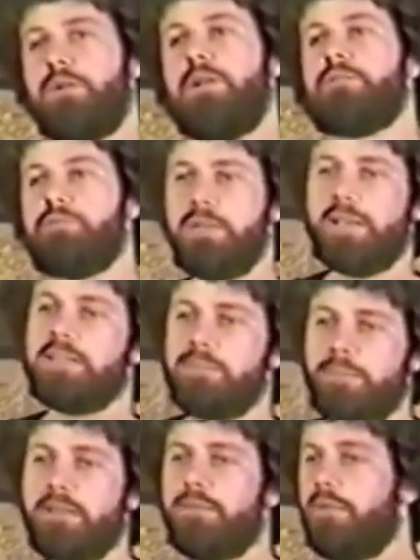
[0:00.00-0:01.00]
two elders would be
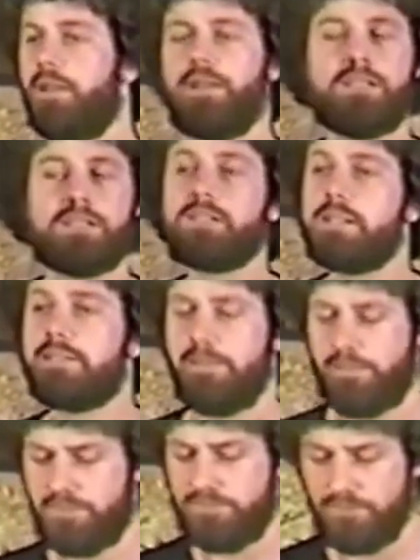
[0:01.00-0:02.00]
against me, and, and it just has
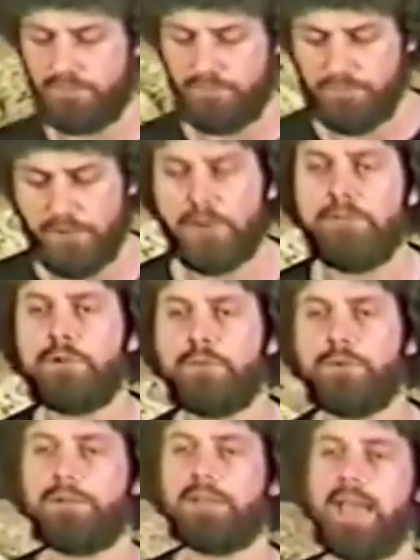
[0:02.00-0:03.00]
very, very
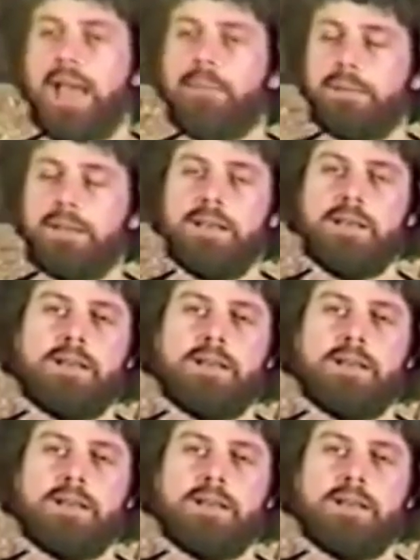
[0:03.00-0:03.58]
rarely happened.